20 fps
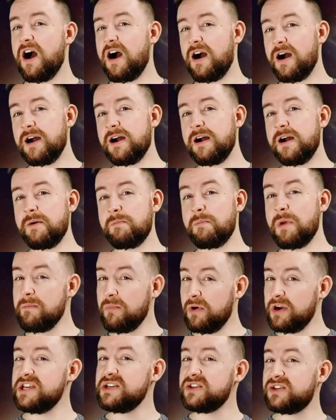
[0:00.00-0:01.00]
uh, my
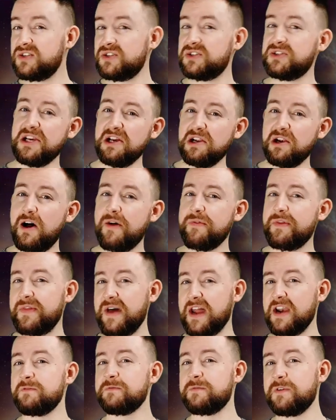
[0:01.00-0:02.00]
money is still on that
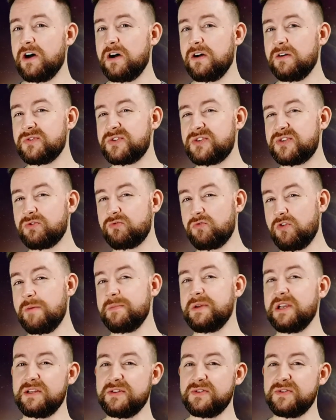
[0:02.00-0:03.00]
that involves
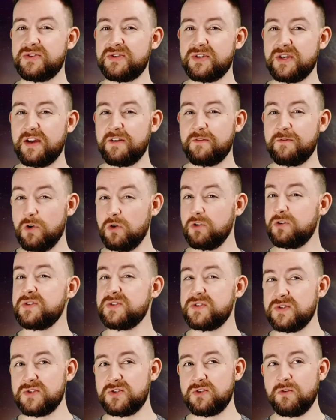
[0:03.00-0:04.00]
Romulans and
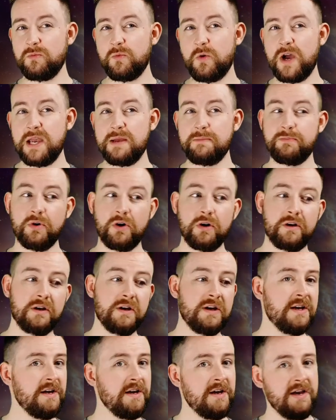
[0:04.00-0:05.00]
Vulcans in some way,
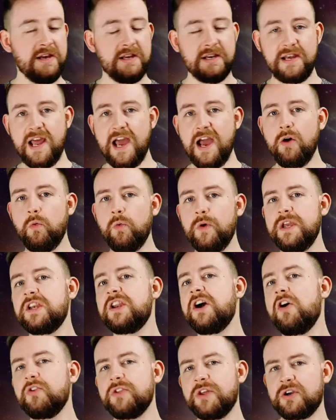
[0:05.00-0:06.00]
but now we
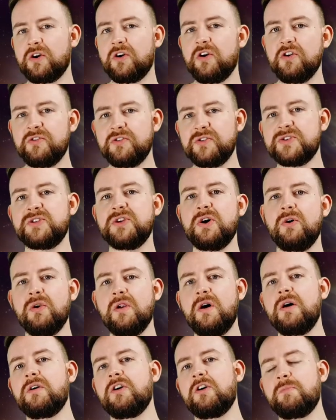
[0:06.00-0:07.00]
know that Earth is no
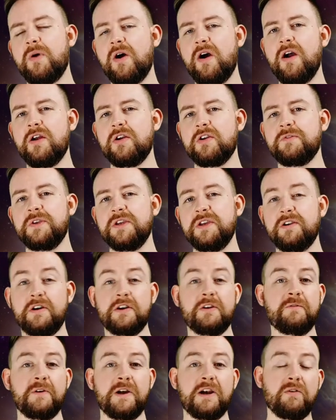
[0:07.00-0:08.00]
longer part of the
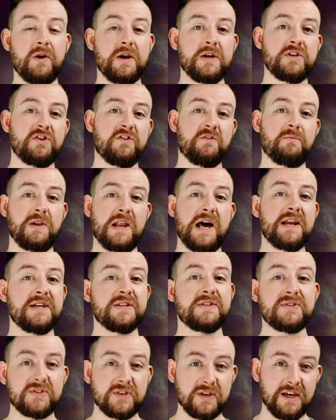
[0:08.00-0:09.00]
United Federation of
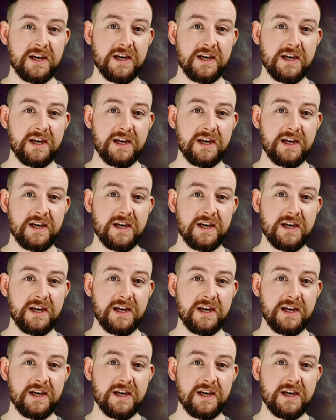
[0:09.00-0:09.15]
Planets.